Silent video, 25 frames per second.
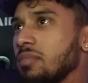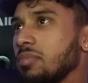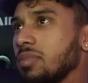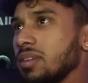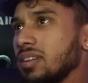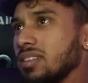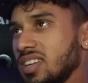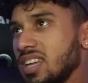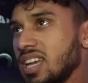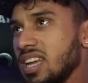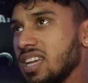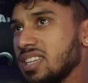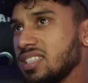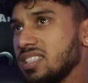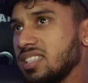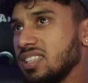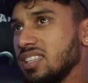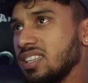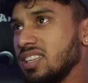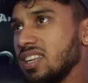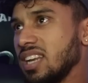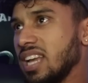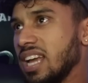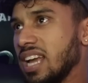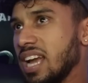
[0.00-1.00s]
but
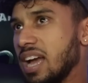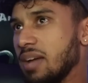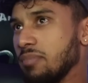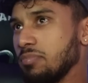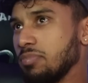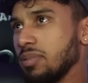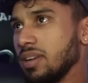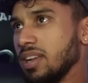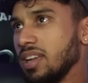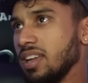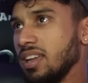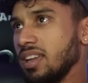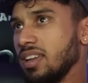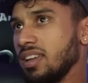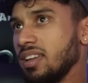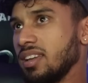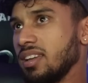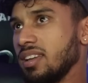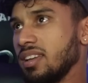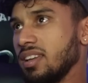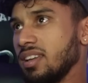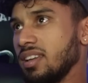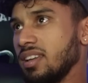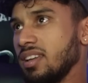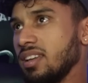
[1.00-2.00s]
actually like I play,
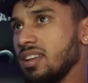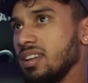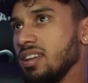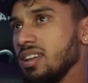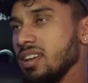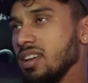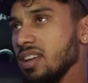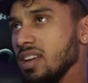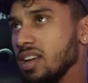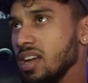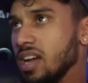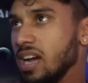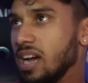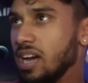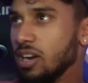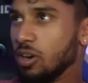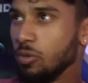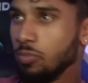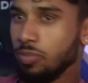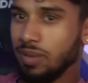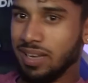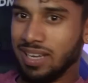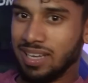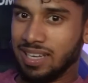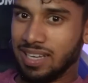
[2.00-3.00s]
I don't
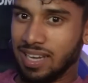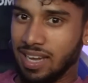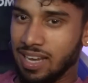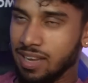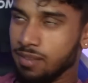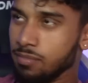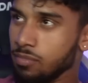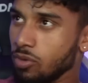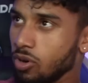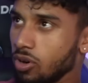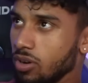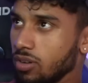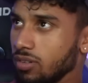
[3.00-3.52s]
play game